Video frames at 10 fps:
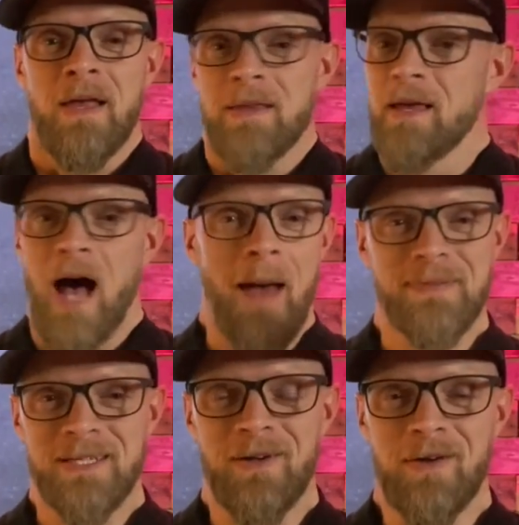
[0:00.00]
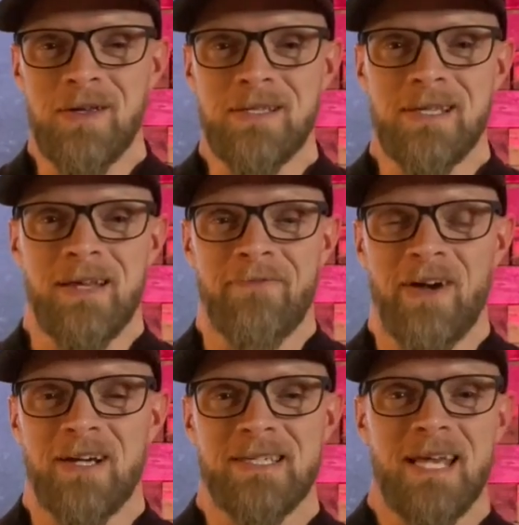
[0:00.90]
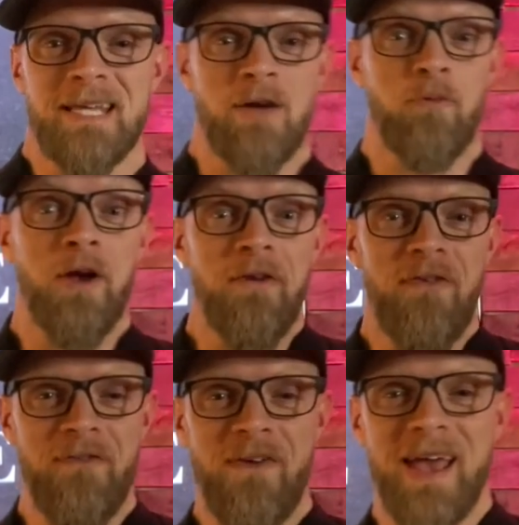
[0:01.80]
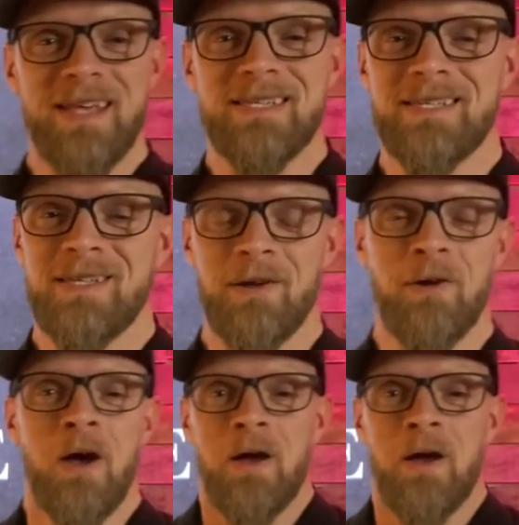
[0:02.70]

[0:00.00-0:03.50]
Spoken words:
the obstacles and various things that we face to